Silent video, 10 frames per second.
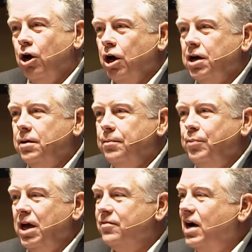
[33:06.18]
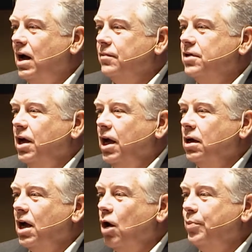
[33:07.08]
going to be involved
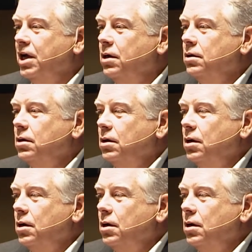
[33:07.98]
in helping